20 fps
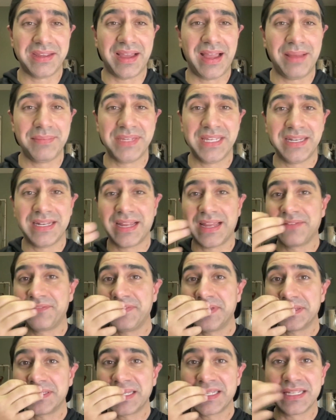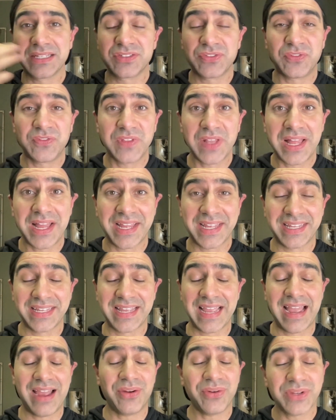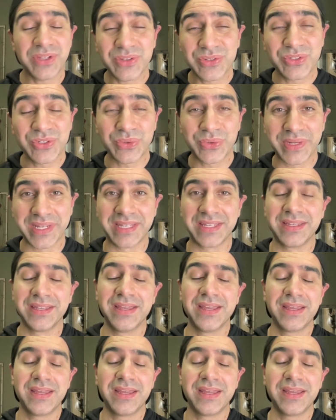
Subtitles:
I mean, I feel like it's flying. How are you doing?